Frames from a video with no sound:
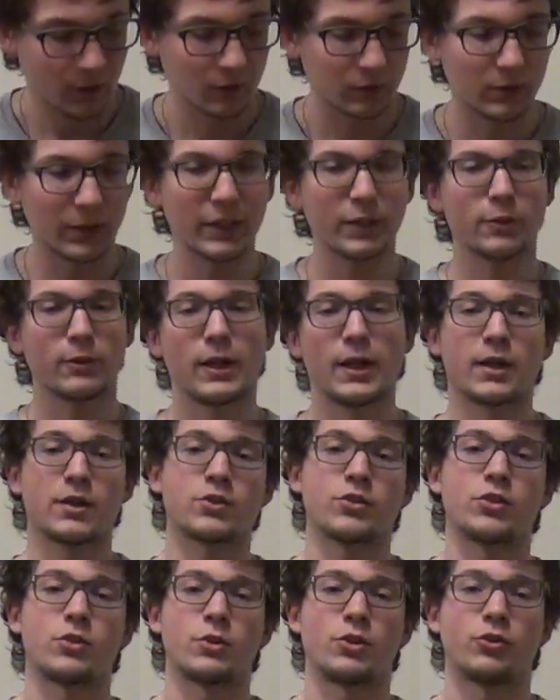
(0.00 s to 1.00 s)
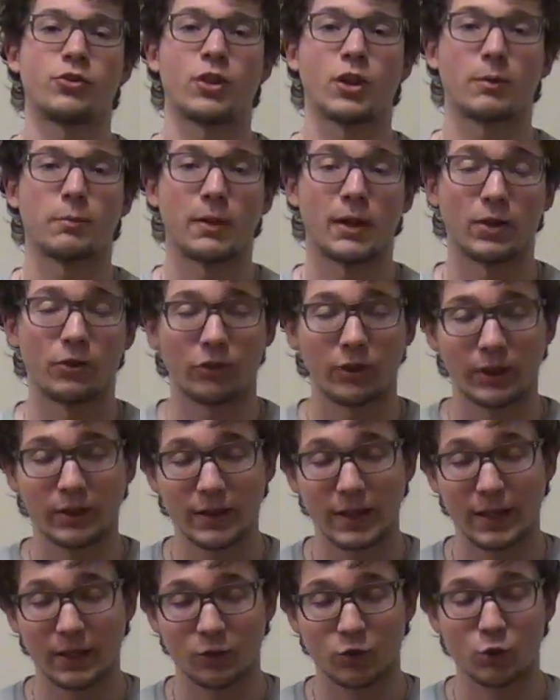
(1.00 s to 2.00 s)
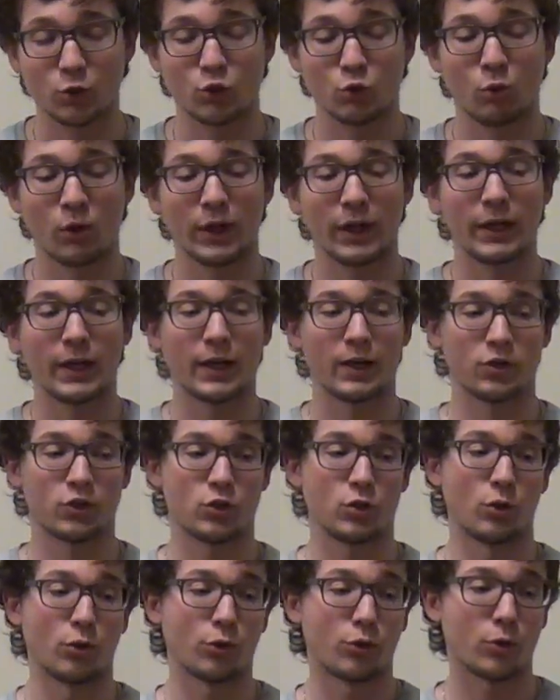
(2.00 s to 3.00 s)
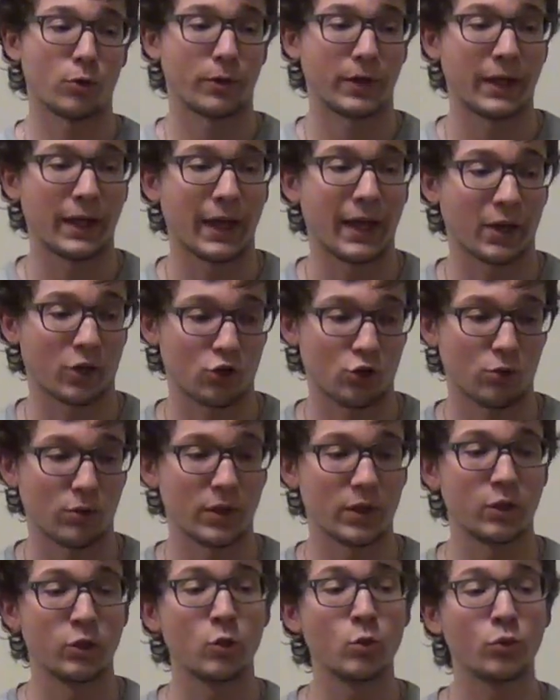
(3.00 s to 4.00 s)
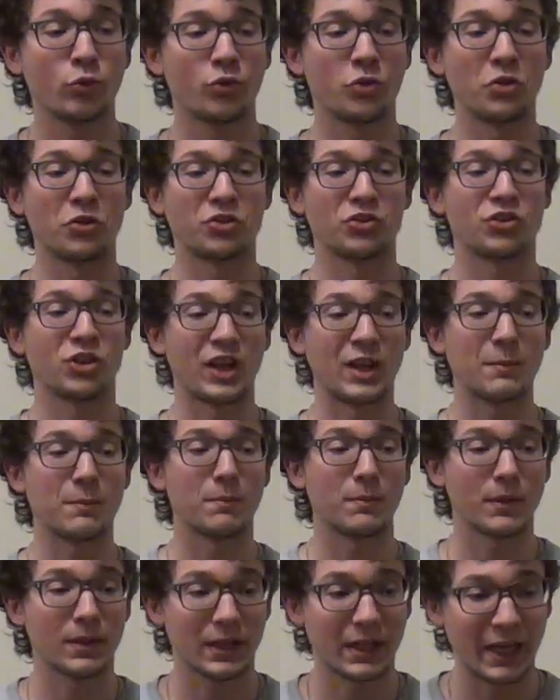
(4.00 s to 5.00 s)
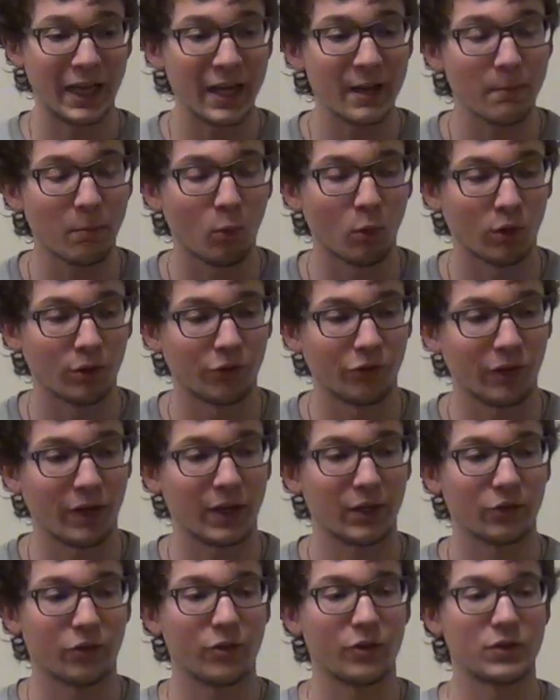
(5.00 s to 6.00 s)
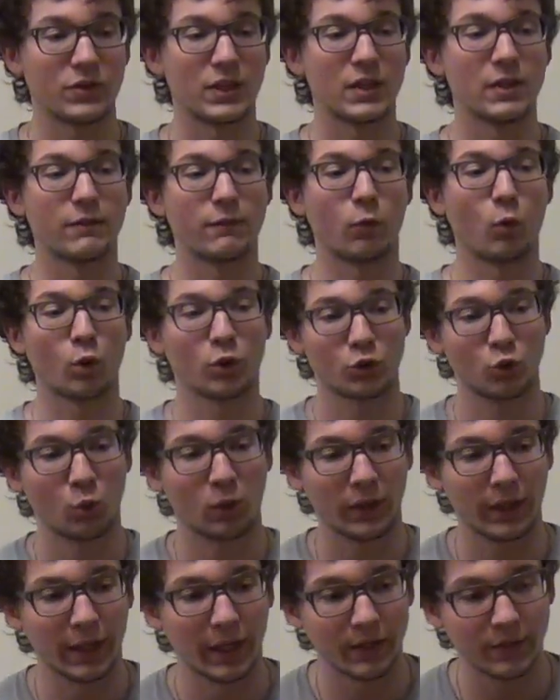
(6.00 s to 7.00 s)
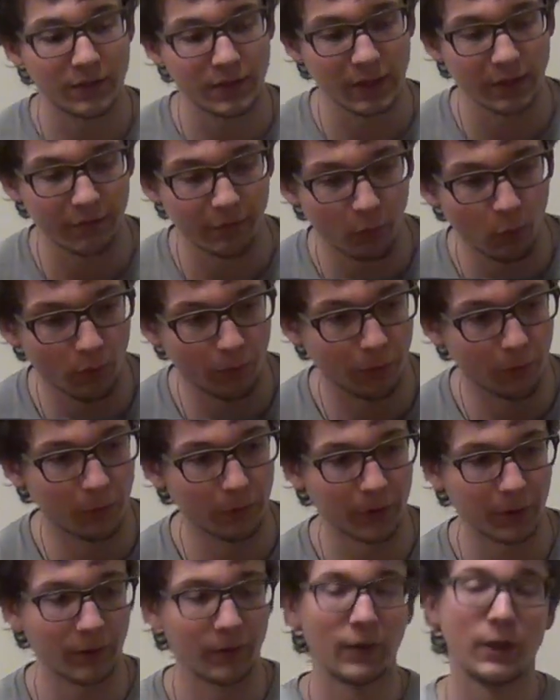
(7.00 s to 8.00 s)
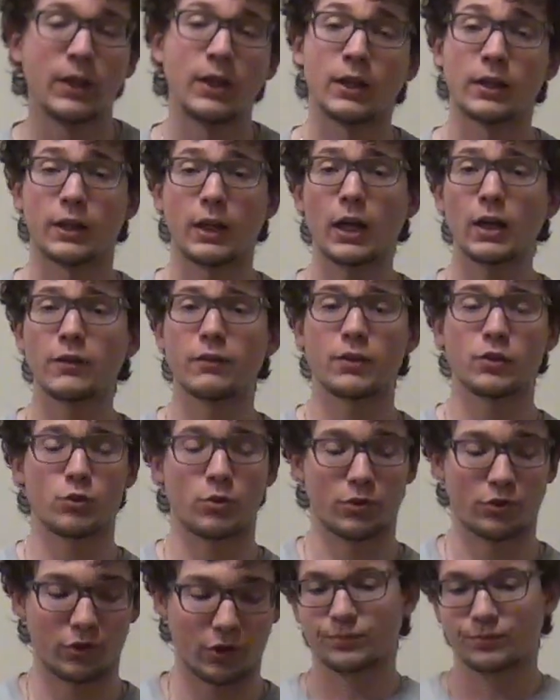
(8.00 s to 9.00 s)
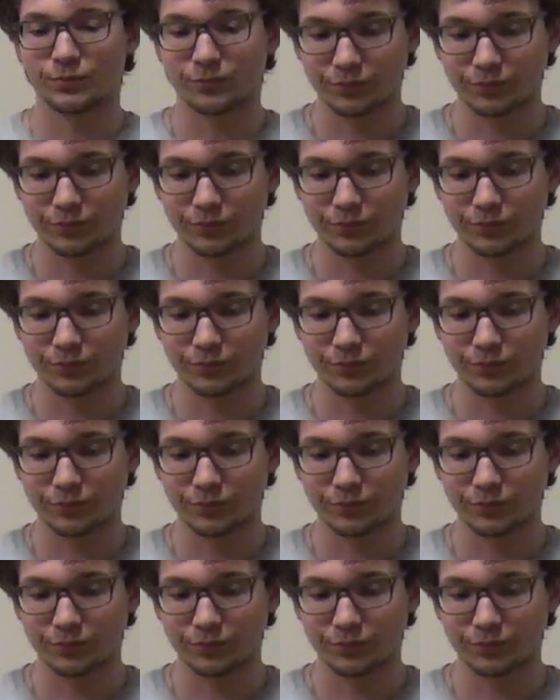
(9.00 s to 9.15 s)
Later X-series ThinkPads like the X220 and X230 actually used the same keyboards as the T420 and T430. Kind of interesting.